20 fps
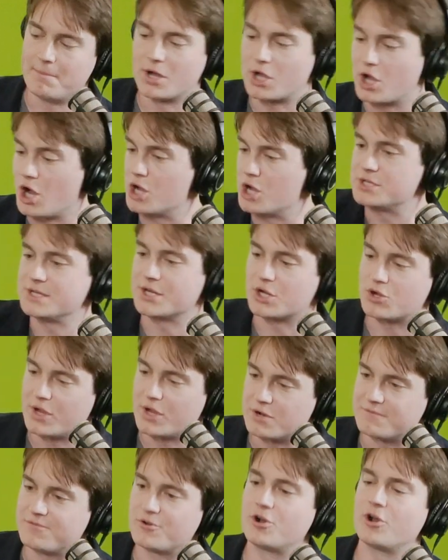content creator
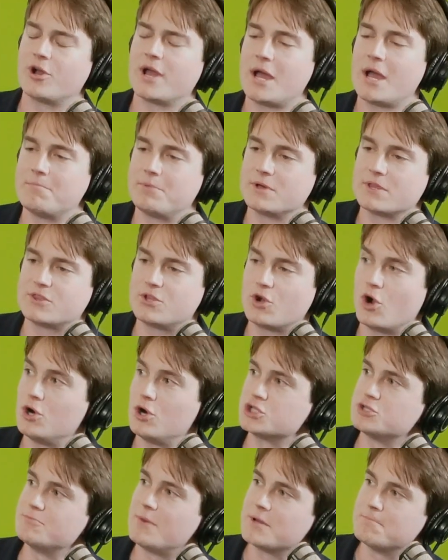for Hurrdat, but they're
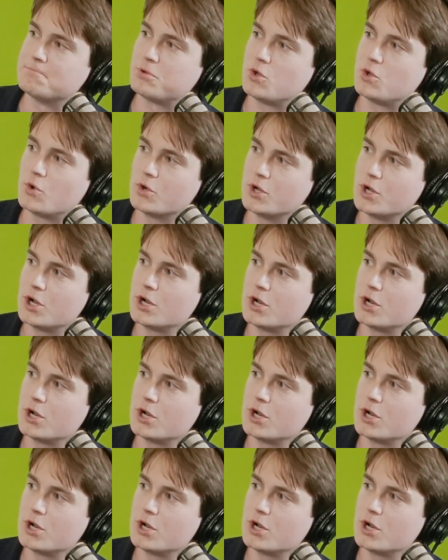also my employer.